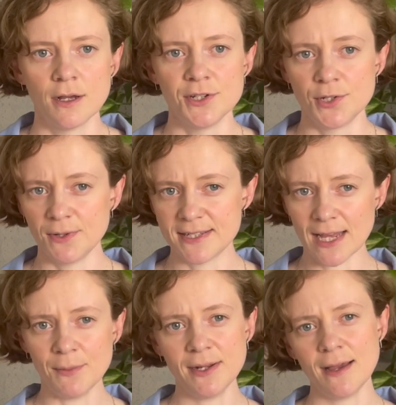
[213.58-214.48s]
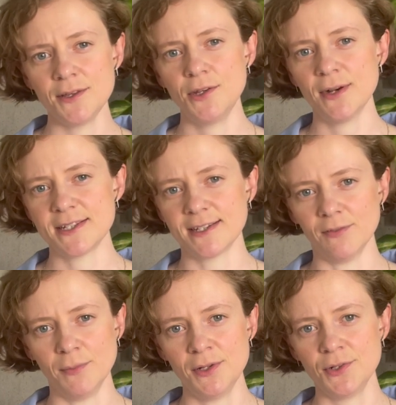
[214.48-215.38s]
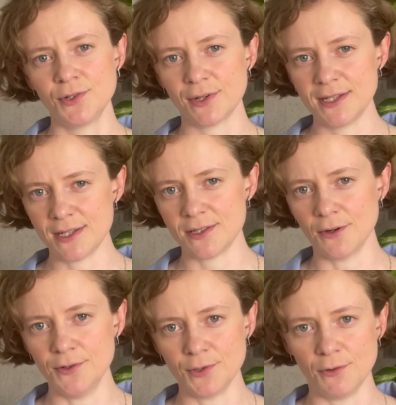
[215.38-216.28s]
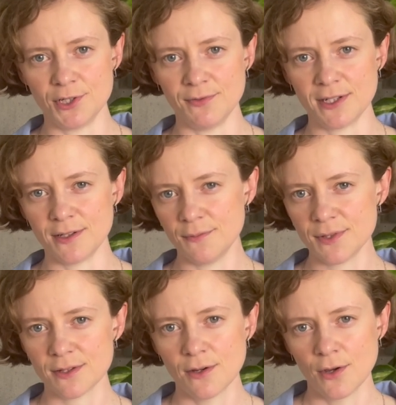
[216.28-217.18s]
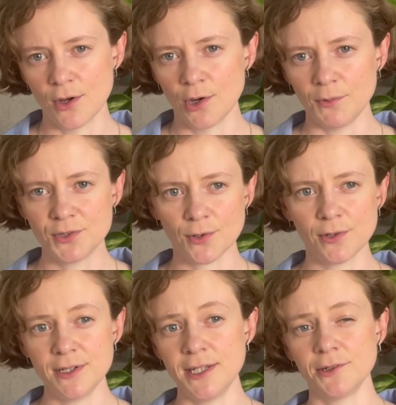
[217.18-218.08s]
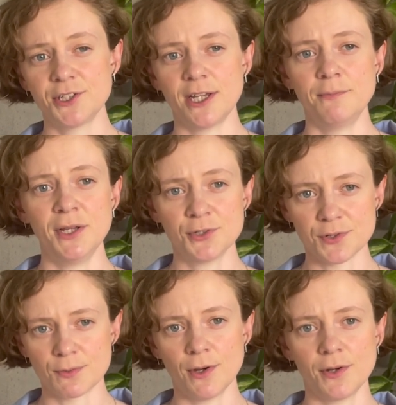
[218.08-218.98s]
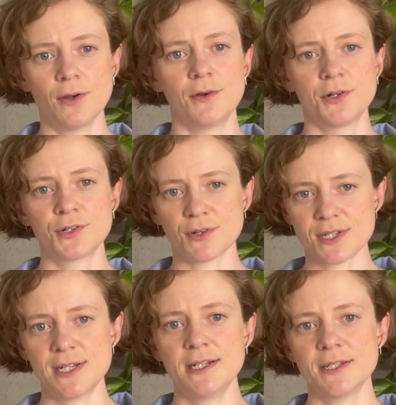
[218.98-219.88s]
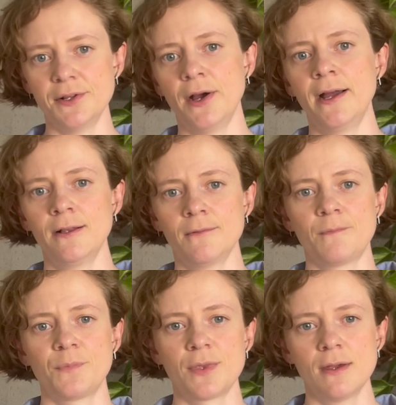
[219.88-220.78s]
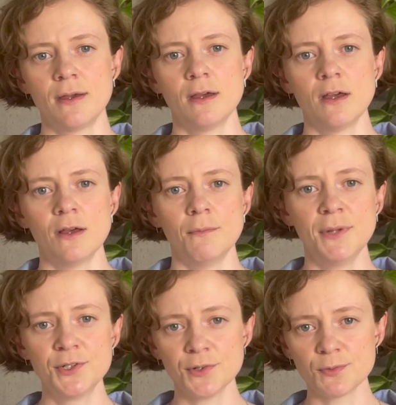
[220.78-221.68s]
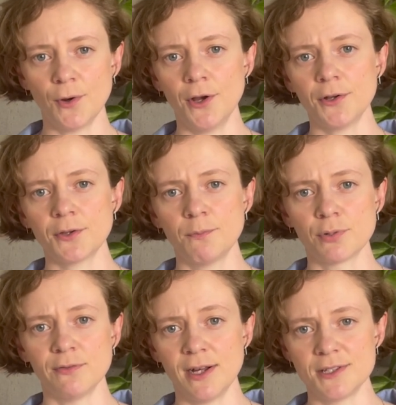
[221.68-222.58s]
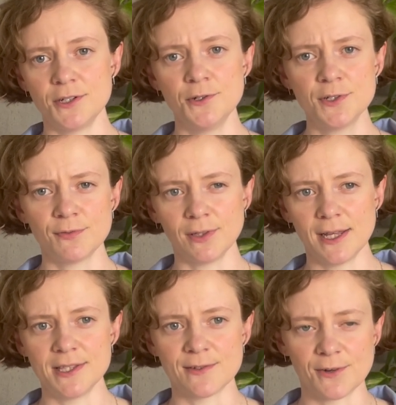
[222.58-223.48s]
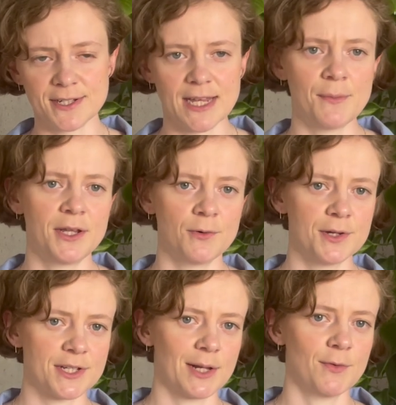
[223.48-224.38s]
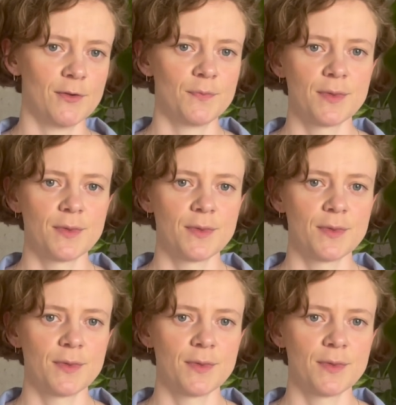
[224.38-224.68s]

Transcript: To examine how the US government treats its own torture victims, we draw on Neil J. Mitchell's work on atrocity denial. Mitchell's work provides a useful lens for examining Guantanamo,